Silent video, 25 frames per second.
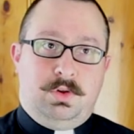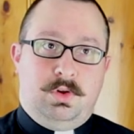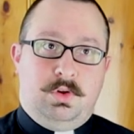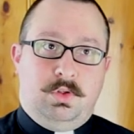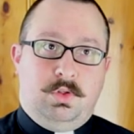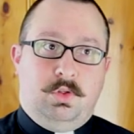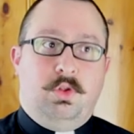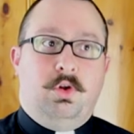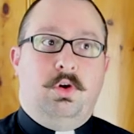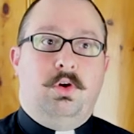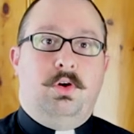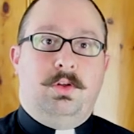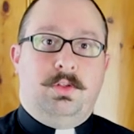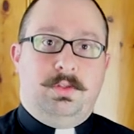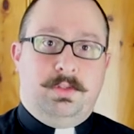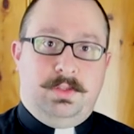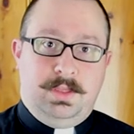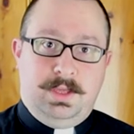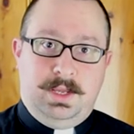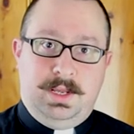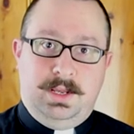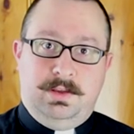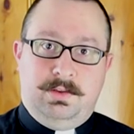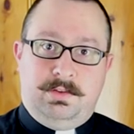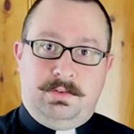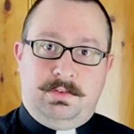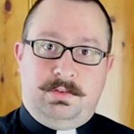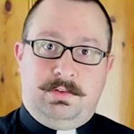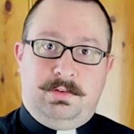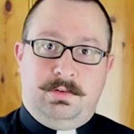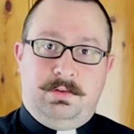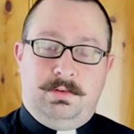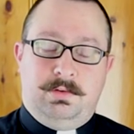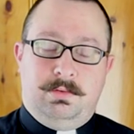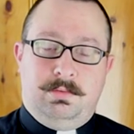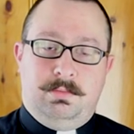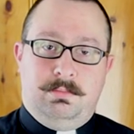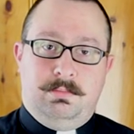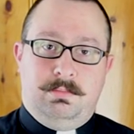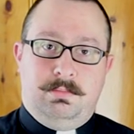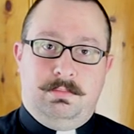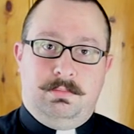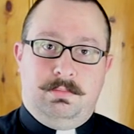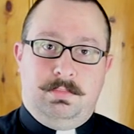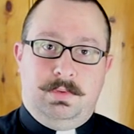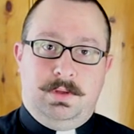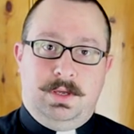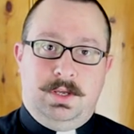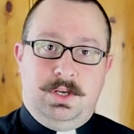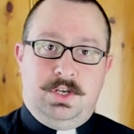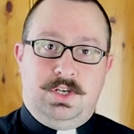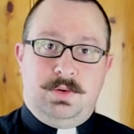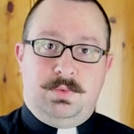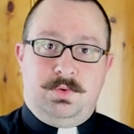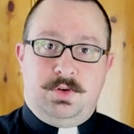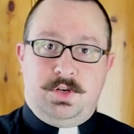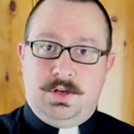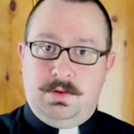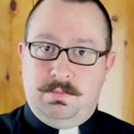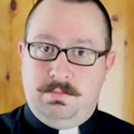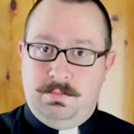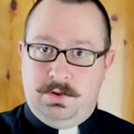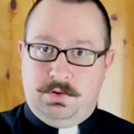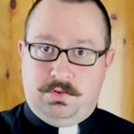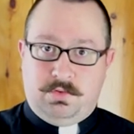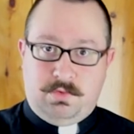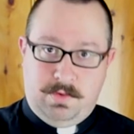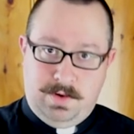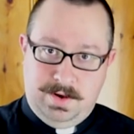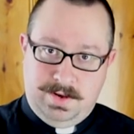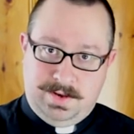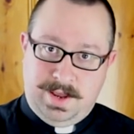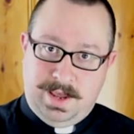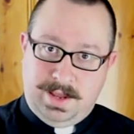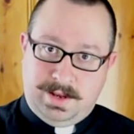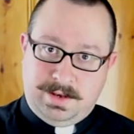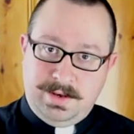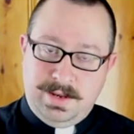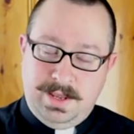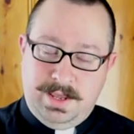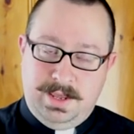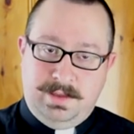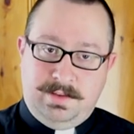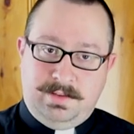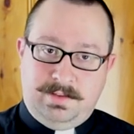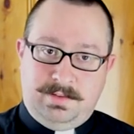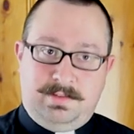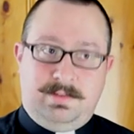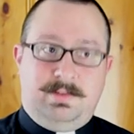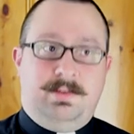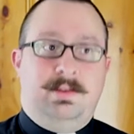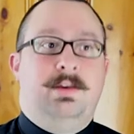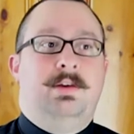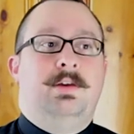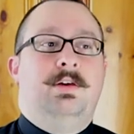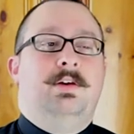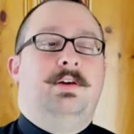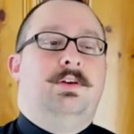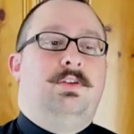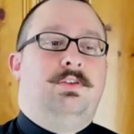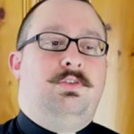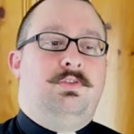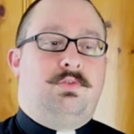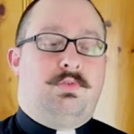learned these Egyptian mystery techniques,